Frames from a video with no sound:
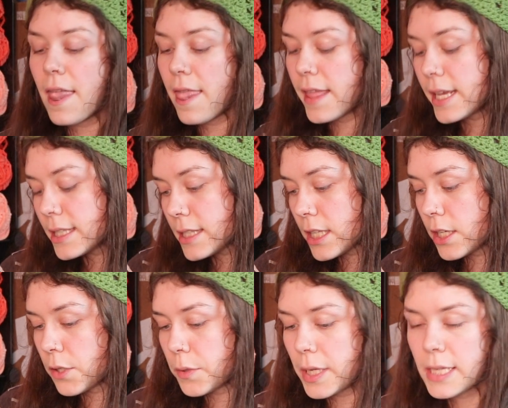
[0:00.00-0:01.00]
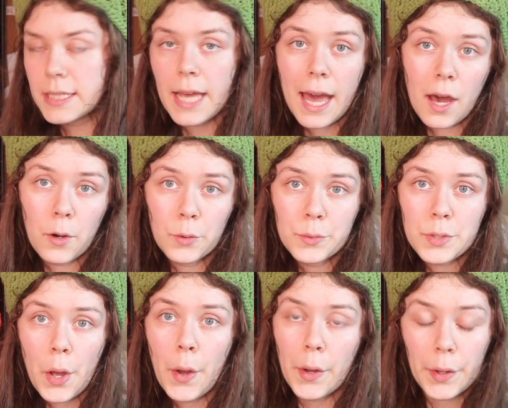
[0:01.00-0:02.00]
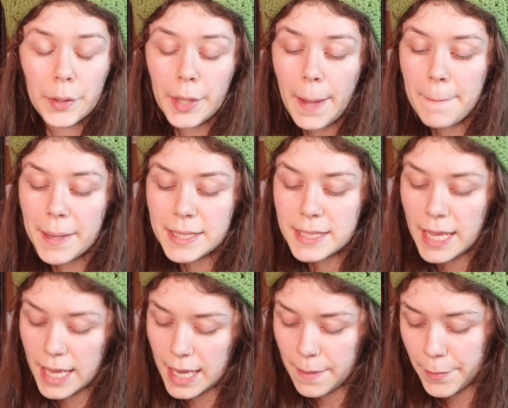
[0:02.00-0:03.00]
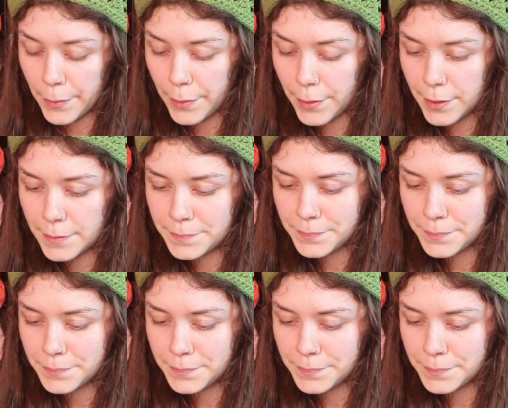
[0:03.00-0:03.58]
these cuties out on my table.